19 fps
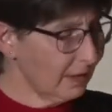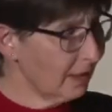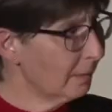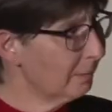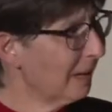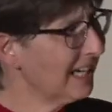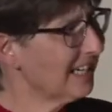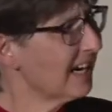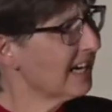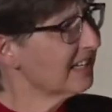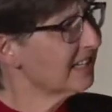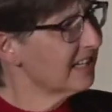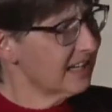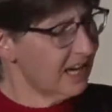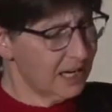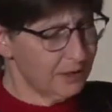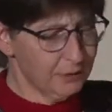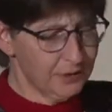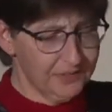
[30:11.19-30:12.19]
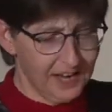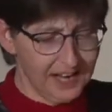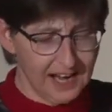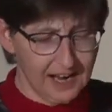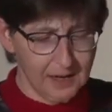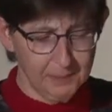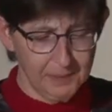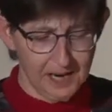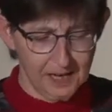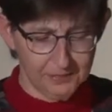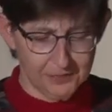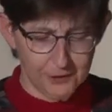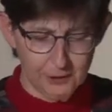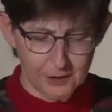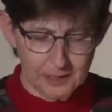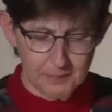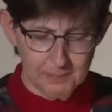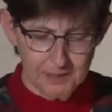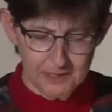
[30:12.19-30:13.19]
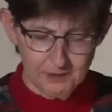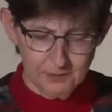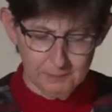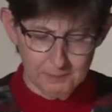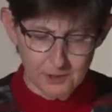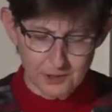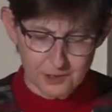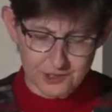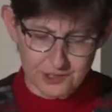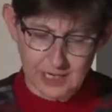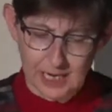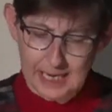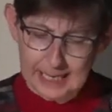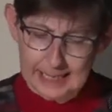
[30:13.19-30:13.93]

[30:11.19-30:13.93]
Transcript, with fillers: By 1900, they had about 30 members